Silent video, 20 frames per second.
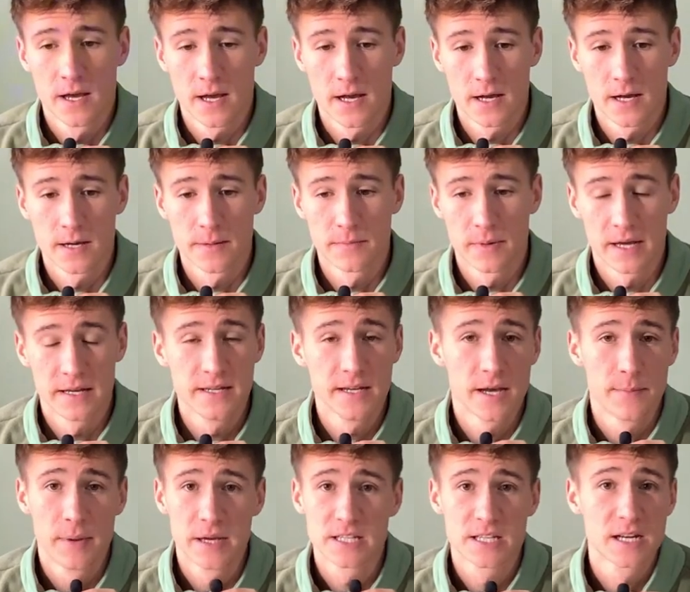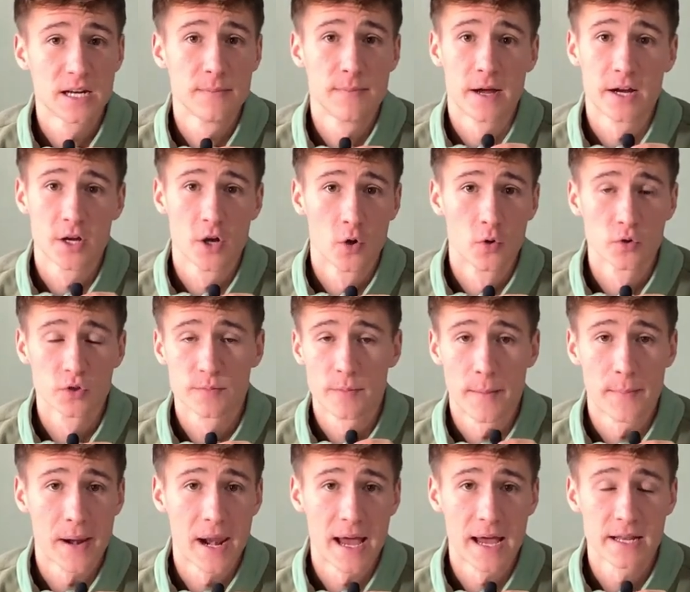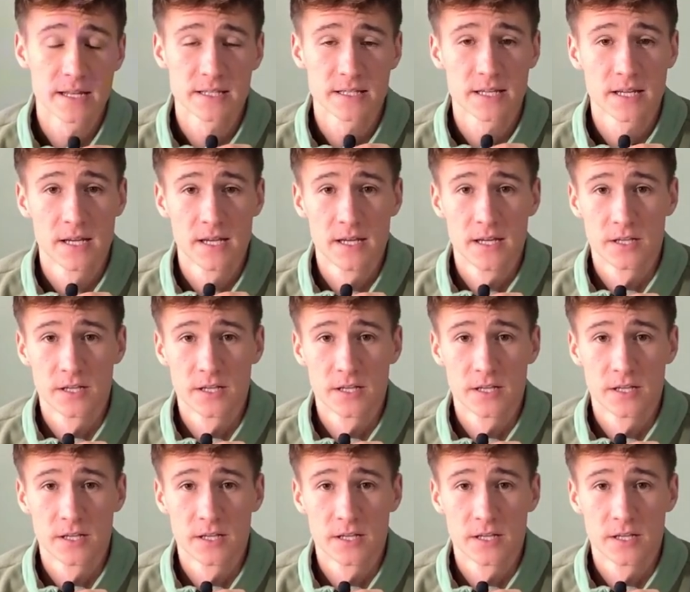And yeah, basically my goals, my plans.